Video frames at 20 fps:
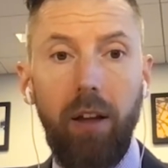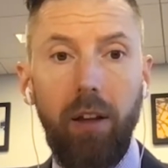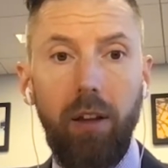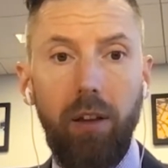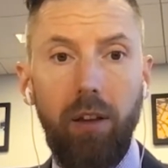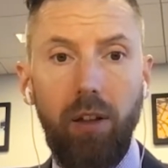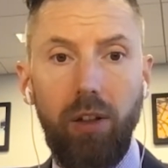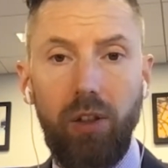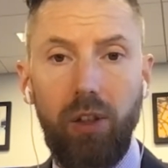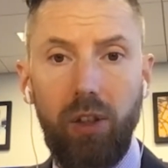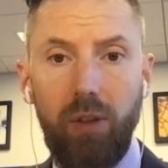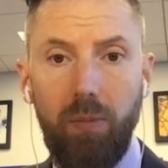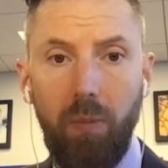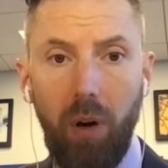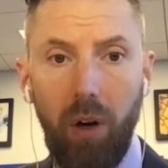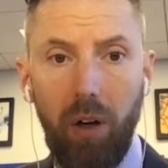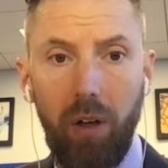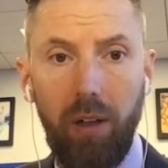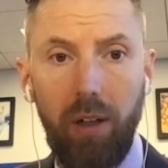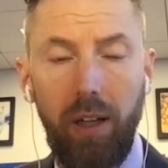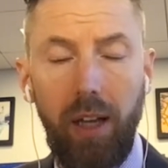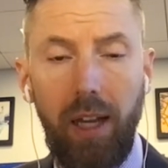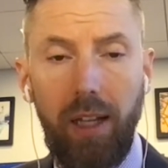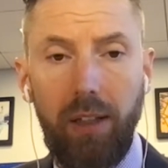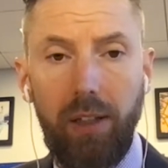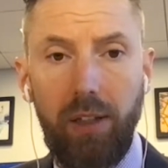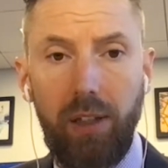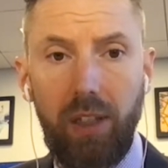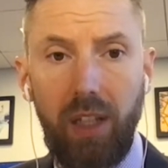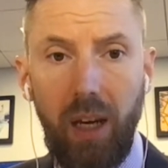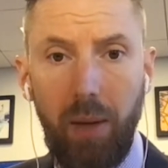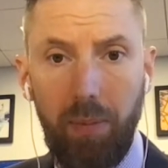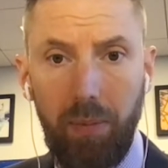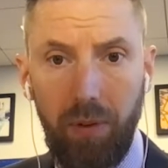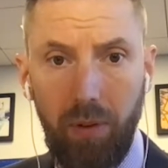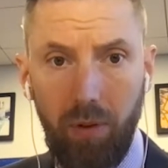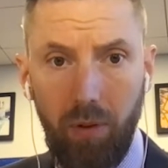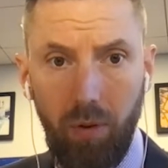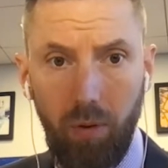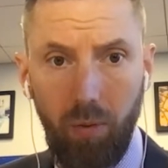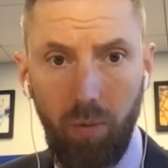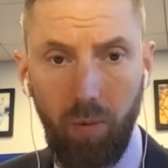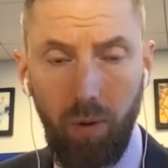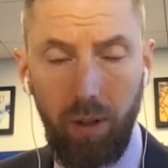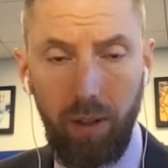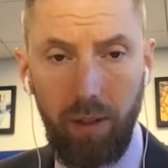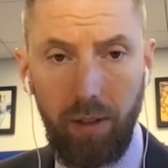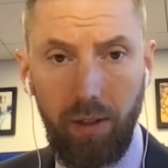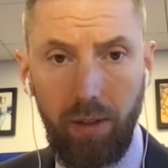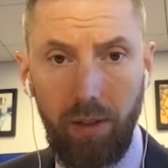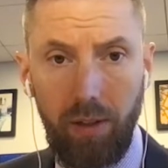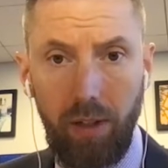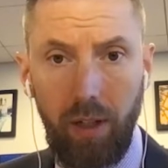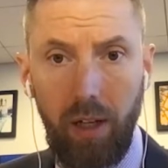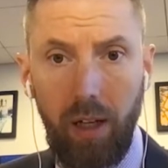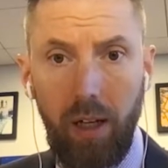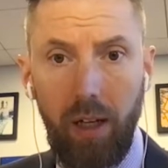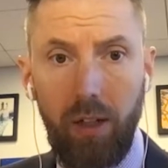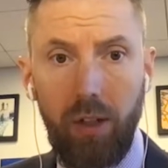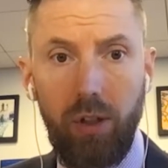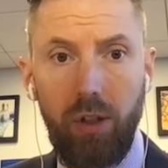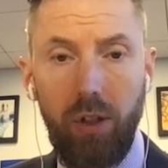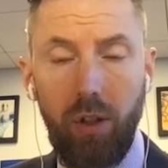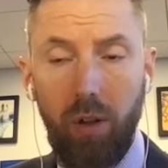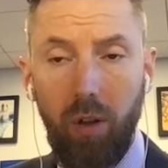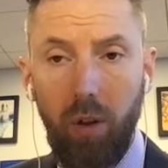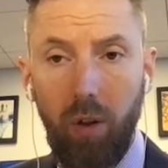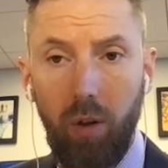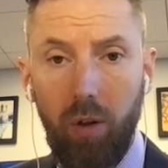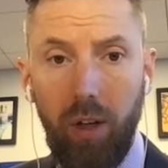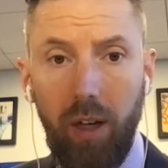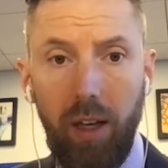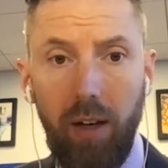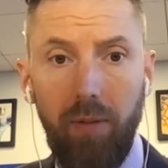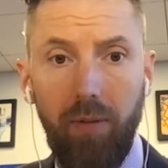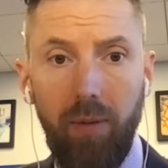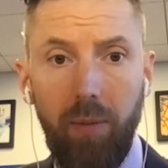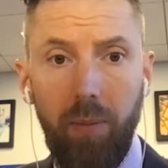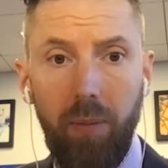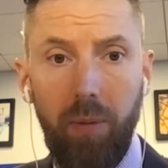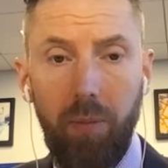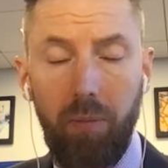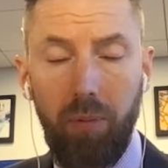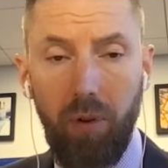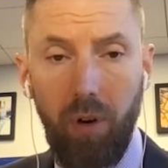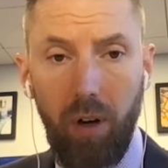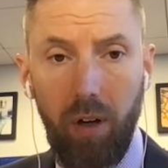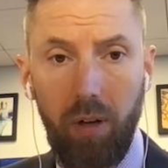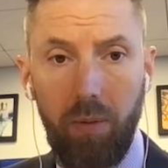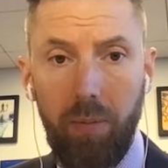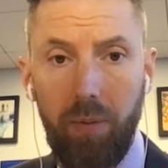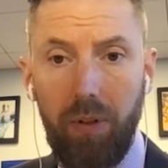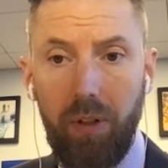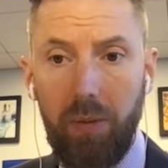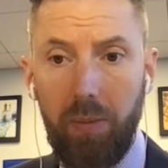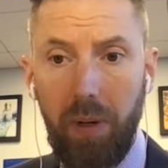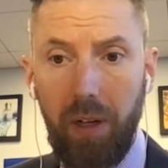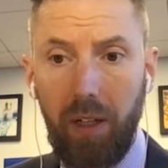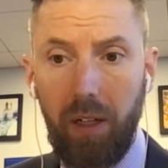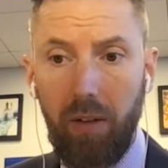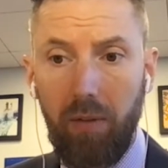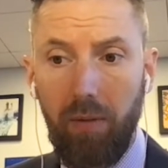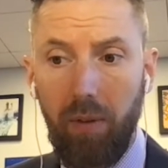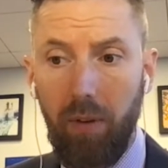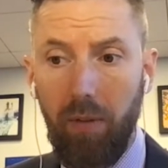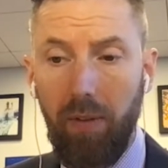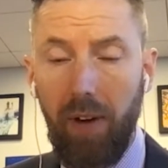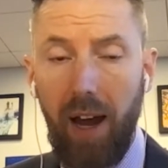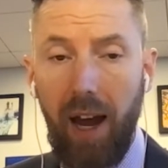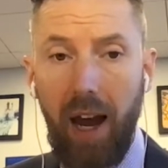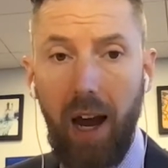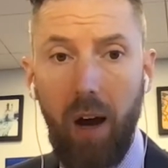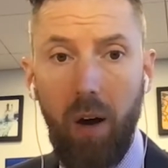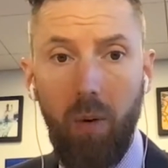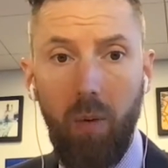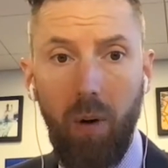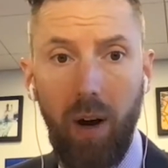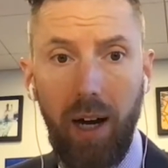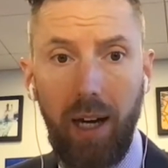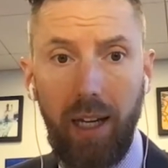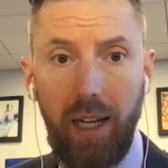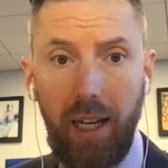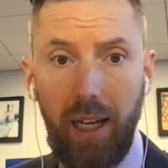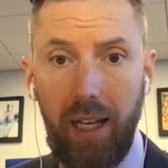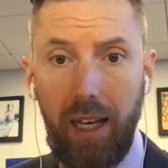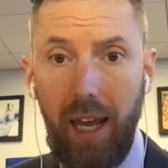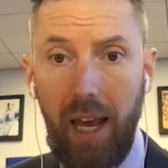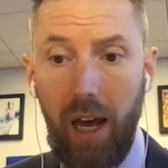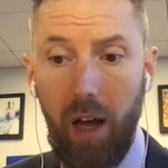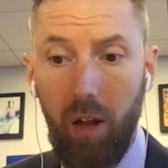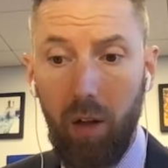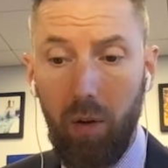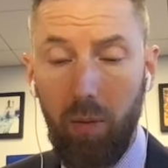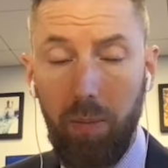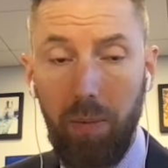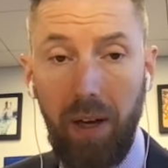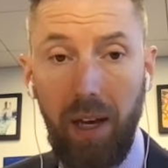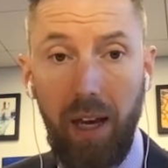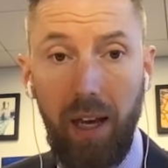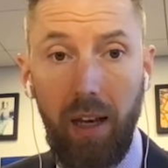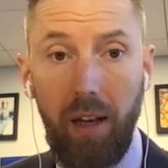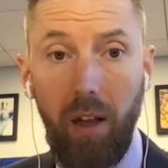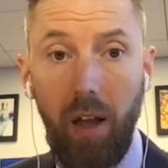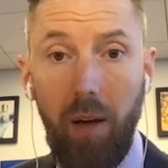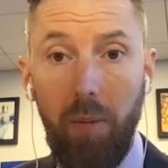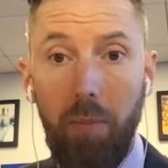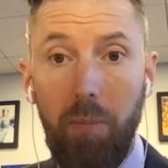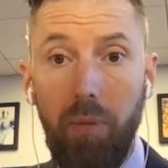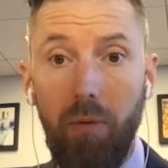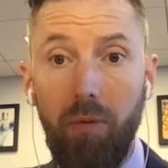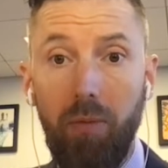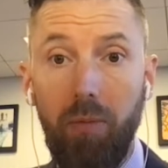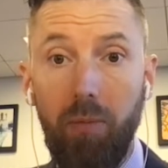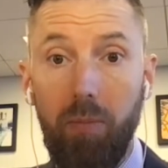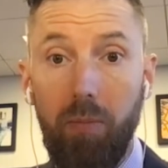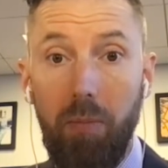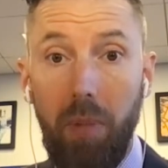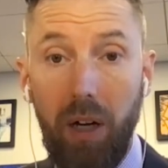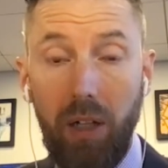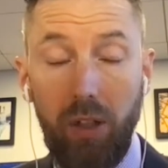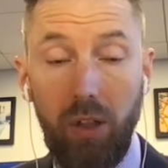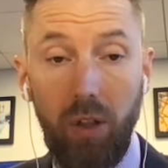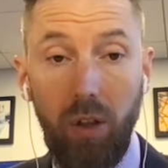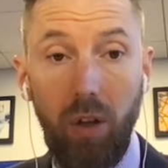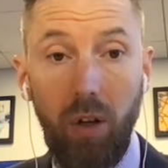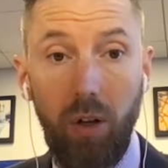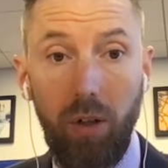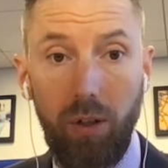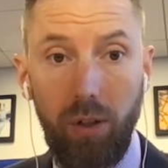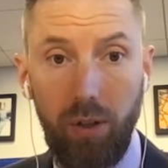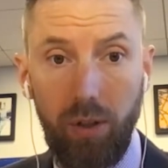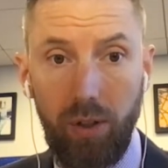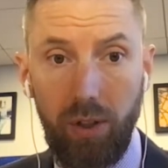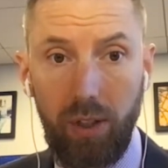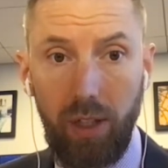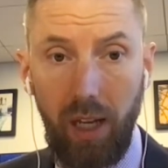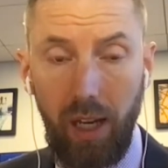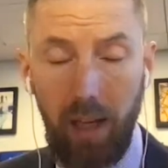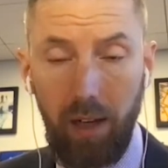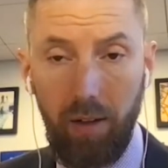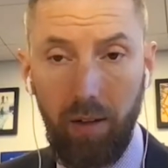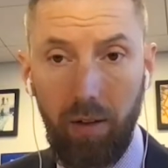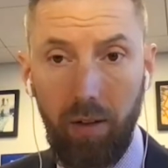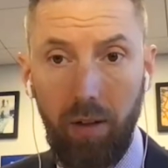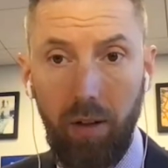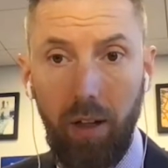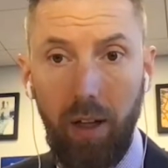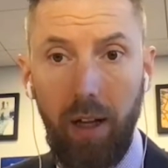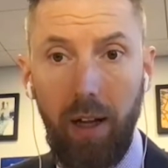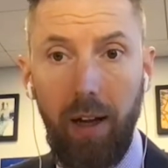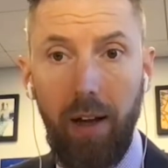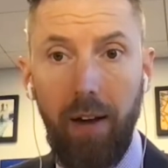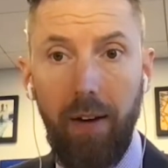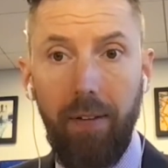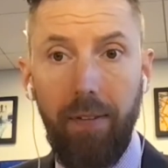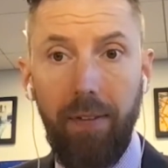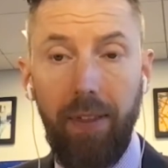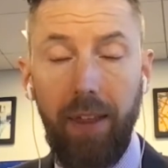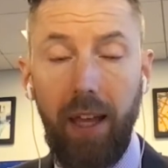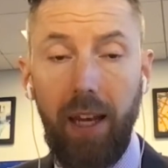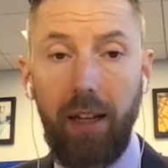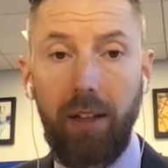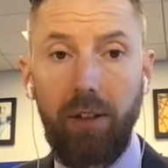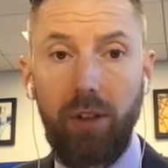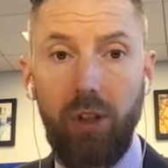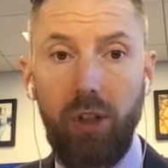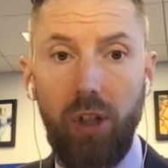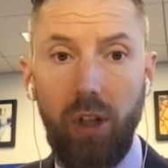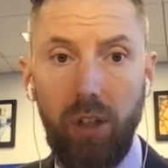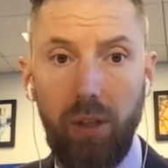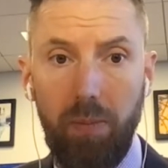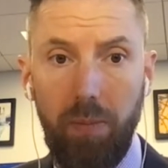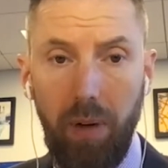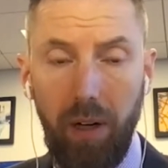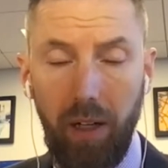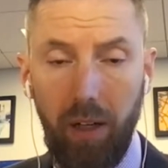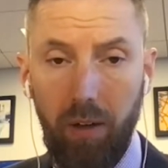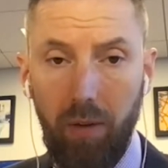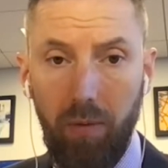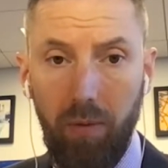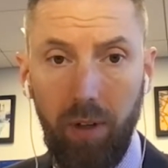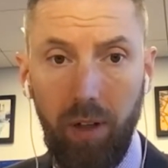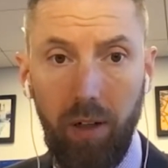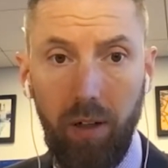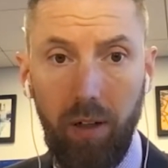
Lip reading: the smart and skeptical ones should look at it from the broader perspective of how I can help at a much larger scale than it's just my career.